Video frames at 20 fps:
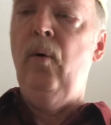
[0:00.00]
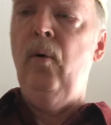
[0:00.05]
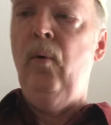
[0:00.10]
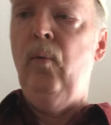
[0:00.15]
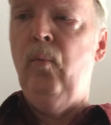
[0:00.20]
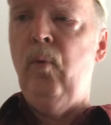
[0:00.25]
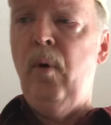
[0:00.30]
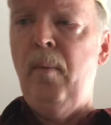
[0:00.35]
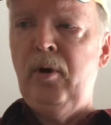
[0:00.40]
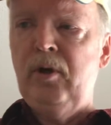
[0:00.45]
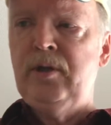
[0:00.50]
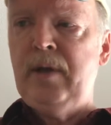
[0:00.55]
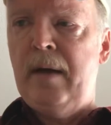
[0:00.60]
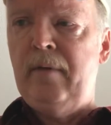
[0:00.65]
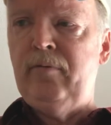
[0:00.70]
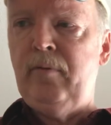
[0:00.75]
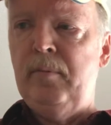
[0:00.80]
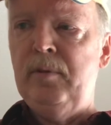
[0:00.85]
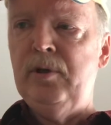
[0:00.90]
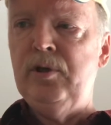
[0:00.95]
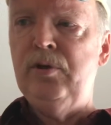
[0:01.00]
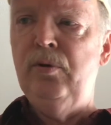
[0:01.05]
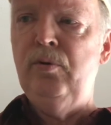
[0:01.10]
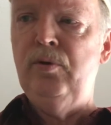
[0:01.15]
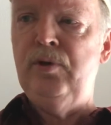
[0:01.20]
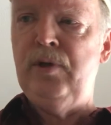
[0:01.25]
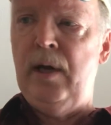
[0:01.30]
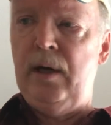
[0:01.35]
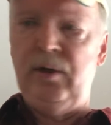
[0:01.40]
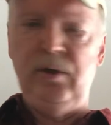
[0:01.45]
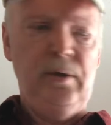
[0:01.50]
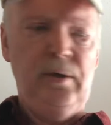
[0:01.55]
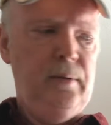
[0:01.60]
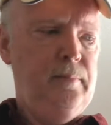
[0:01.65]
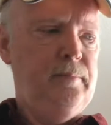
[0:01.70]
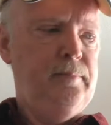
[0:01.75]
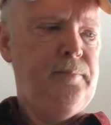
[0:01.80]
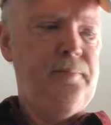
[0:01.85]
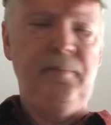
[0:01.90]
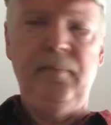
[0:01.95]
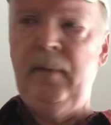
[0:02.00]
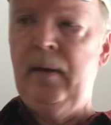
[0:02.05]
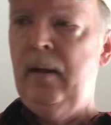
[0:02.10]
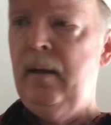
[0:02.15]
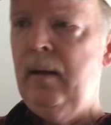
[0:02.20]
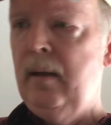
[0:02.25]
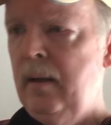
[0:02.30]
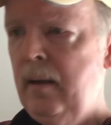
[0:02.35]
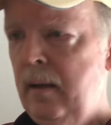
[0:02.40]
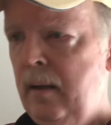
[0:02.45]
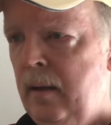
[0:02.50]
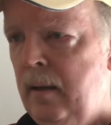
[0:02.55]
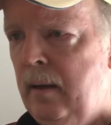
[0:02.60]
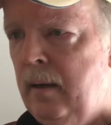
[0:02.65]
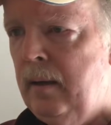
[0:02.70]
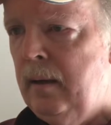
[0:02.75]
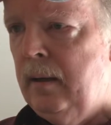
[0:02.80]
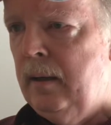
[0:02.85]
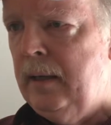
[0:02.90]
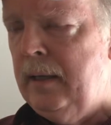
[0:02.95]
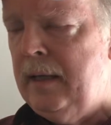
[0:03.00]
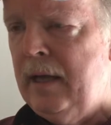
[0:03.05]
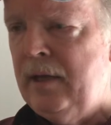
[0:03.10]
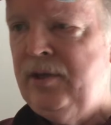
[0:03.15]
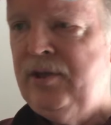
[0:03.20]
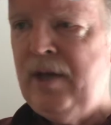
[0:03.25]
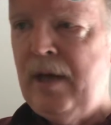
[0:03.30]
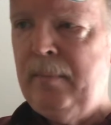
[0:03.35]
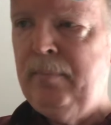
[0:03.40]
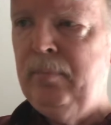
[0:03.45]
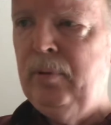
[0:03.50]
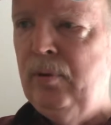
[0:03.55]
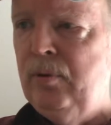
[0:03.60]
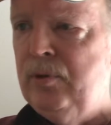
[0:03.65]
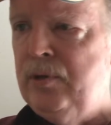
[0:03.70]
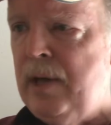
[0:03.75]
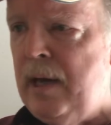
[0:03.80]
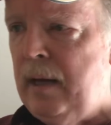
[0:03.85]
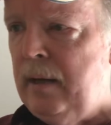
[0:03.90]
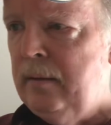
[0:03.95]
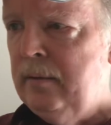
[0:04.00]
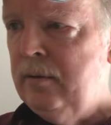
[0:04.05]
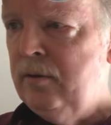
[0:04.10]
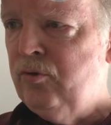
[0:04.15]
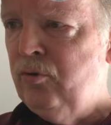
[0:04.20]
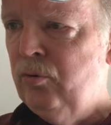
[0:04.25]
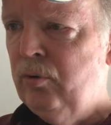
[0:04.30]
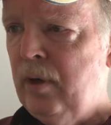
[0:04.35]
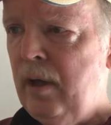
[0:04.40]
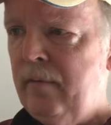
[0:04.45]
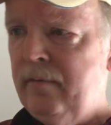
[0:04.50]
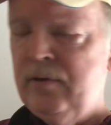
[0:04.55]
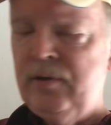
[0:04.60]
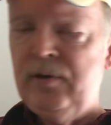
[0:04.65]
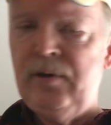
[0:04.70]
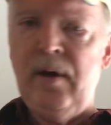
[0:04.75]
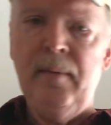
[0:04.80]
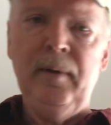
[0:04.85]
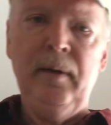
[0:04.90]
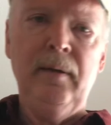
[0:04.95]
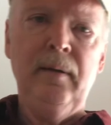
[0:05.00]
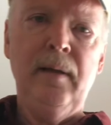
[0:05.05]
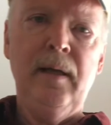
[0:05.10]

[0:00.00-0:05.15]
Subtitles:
One more time from this new section. Get set, Bluesette, true love is coming.